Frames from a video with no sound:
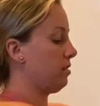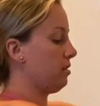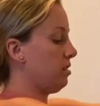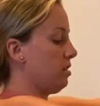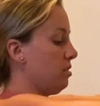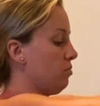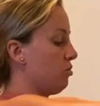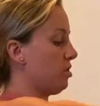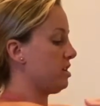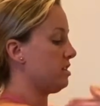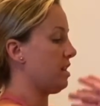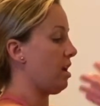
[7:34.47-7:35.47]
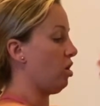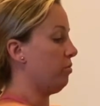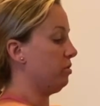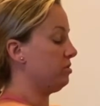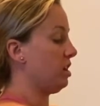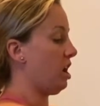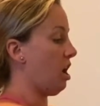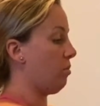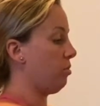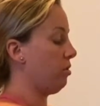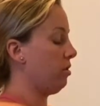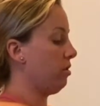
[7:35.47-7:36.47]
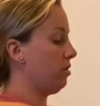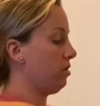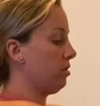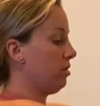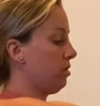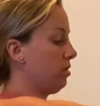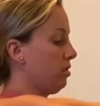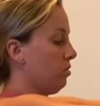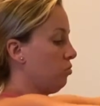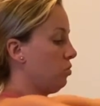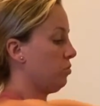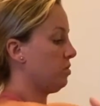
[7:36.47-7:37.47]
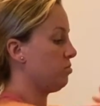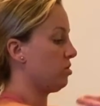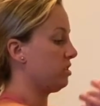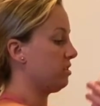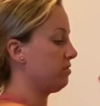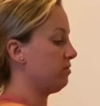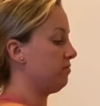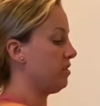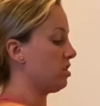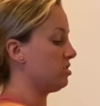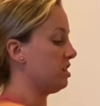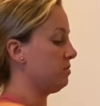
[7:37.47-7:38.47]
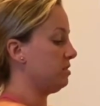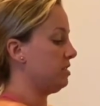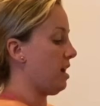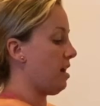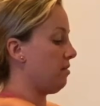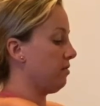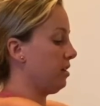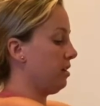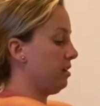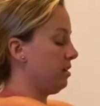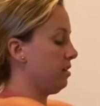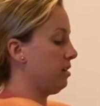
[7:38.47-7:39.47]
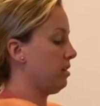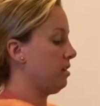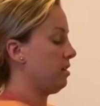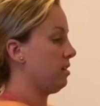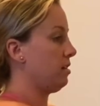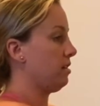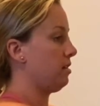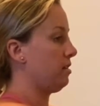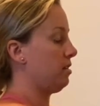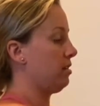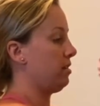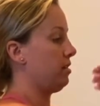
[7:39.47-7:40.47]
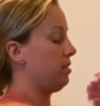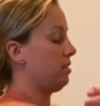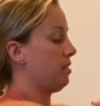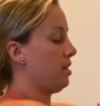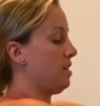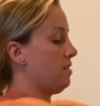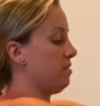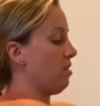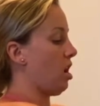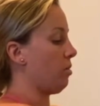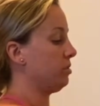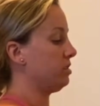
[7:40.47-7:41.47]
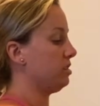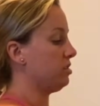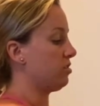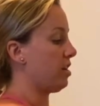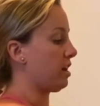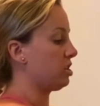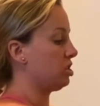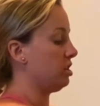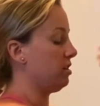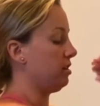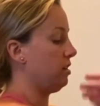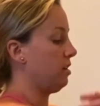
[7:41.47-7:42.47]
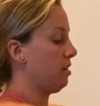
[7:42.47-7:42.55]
And then bring the elbows up, and we bring the fingertips down. And in the opposite direction.